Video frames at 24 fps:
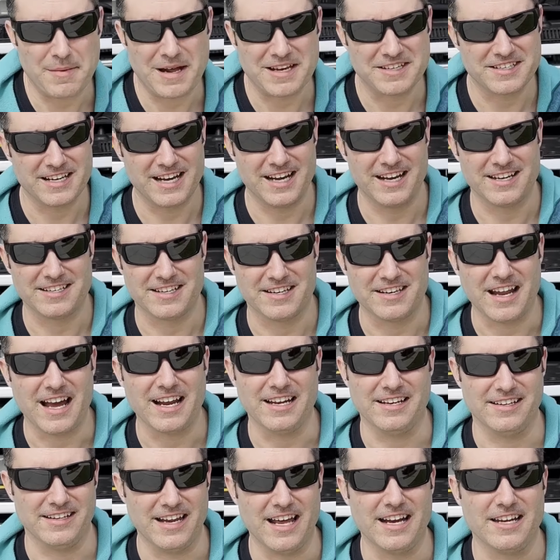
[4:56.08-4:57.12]
saying it's a night
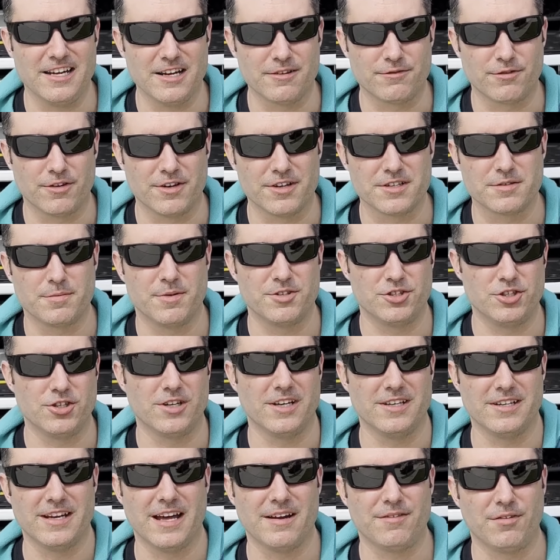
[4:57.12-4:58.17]
and day difference, but you
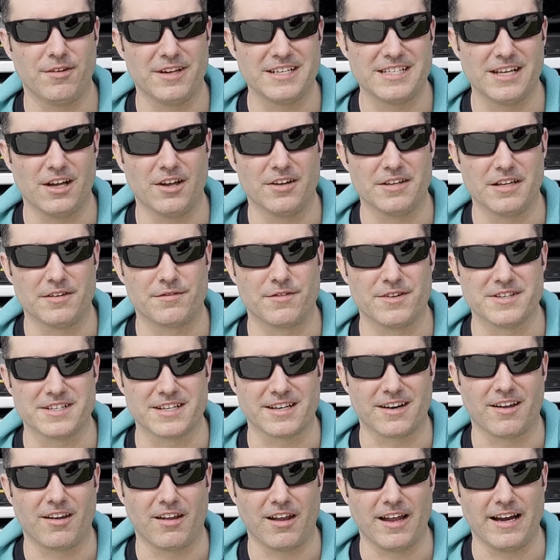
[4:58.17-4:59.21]
can definitely tell a difference in
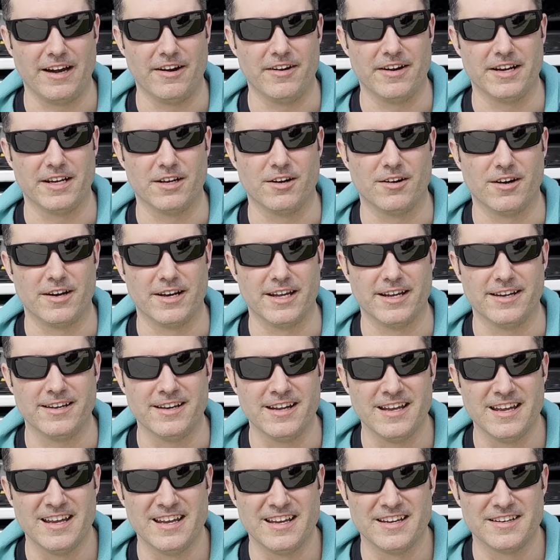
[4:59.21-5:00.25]
clarity on it.
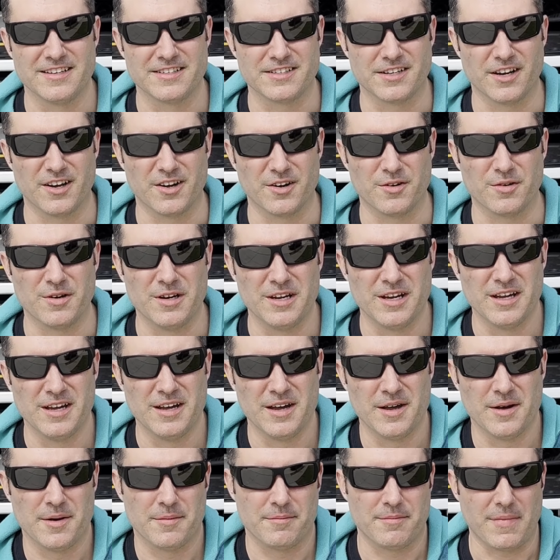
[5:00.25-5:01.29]
So
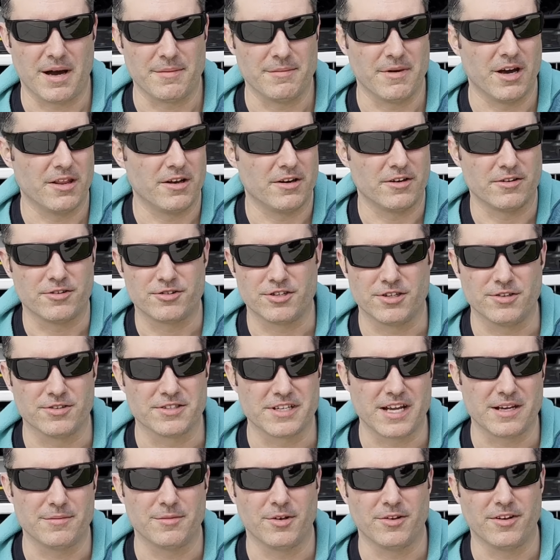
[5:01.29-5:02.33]
my mother, she was
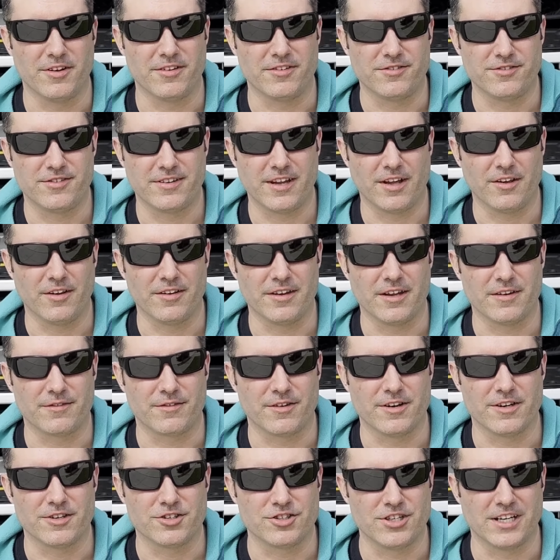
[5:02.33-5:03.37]
able to tell the
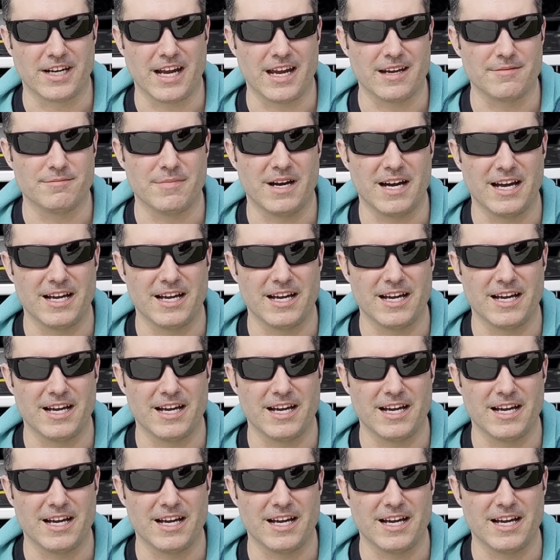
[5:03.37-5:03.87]
difference. She came by and